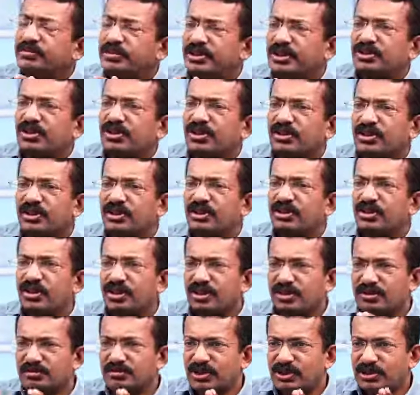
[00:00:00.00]
been talking a
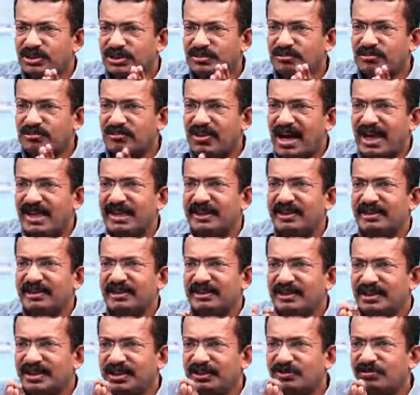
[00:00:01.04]
lot about the mind,
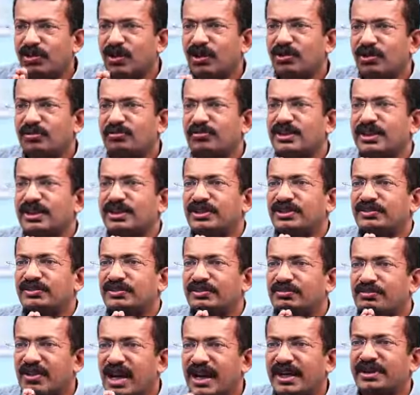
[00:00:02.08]
the involvement of the
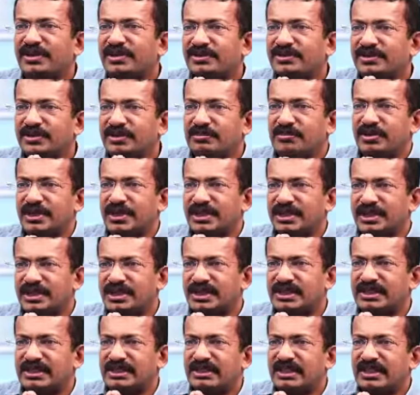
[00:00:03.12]
mind of the
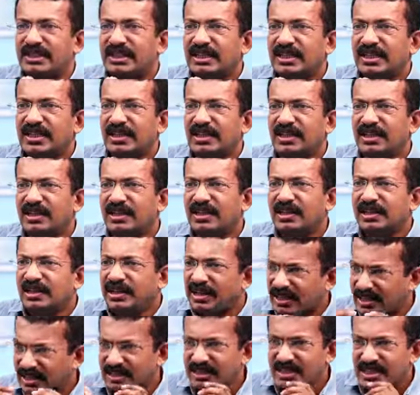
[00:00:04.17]
patient. Uh,
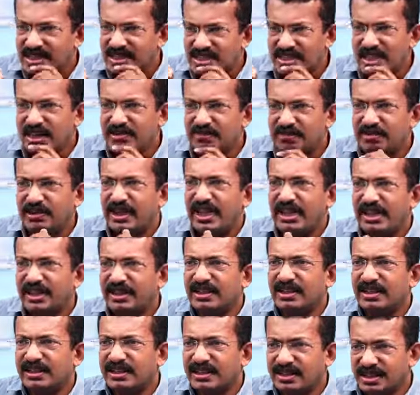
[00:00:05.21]
does that play
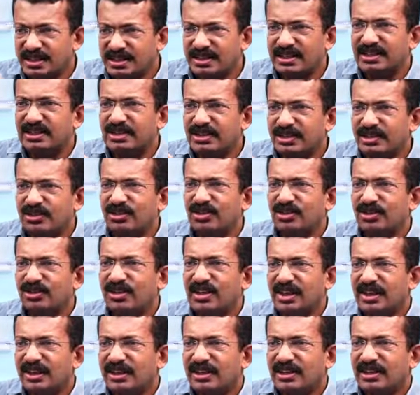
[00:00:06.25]
a critical role
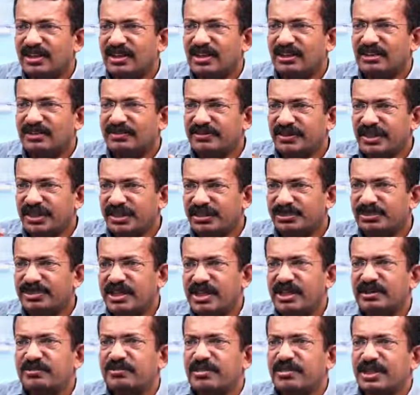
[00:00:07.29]
in the way you
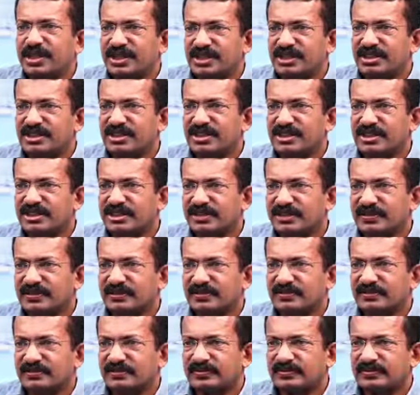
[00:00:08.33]
treat patients?
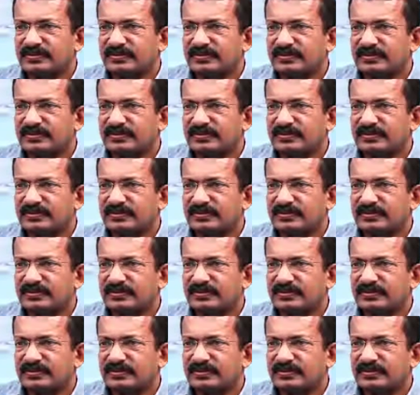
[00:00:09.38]
So you